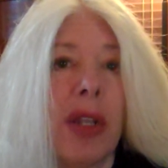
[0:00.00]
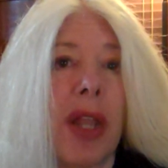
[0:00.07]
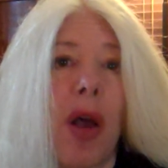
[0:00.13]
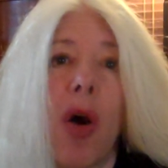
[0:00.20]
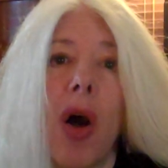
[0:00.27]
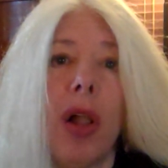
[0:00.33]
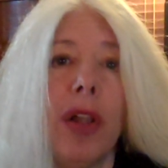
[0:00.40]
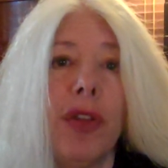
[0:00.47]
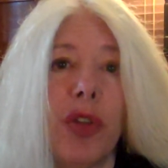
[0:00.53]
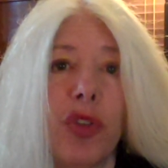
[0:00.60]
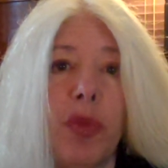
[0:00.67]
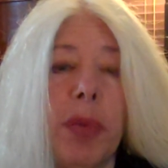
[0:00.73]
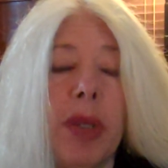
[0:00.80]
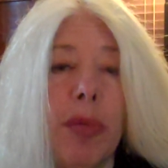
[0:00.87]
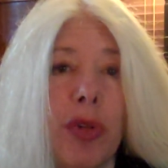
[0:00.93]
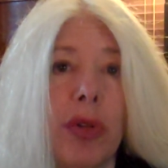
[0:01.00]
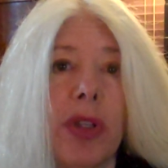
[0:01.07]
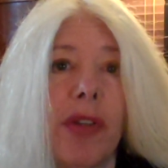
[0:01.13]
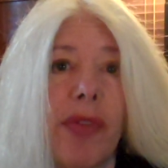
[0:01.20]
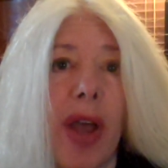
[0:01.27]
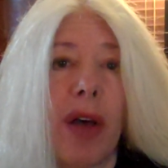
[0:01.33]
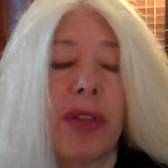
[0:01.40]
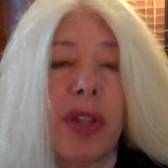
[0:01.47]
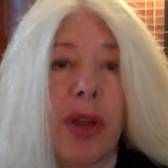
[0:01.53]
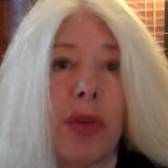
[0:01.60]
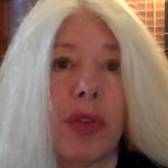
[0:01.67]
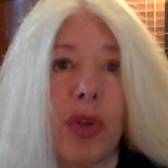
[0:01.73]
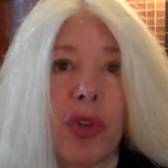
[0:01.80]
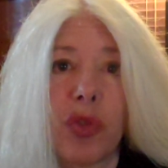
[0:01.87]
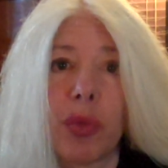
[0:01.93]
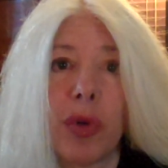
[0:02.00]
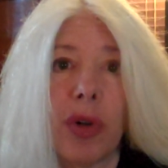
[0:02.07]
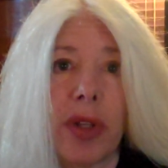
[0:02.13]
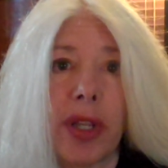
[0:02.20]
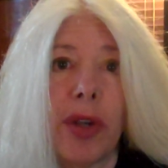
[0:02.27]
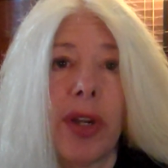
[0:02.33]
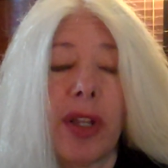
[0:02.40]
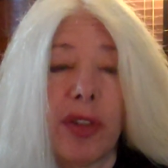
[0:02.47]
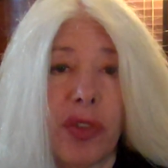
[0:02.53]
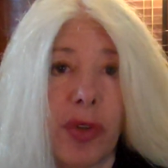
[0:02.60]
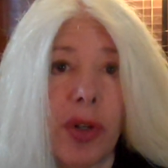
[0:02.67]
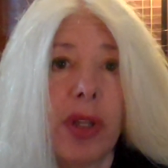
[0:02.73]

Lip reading: Now, all of those people who live out in those rural areas,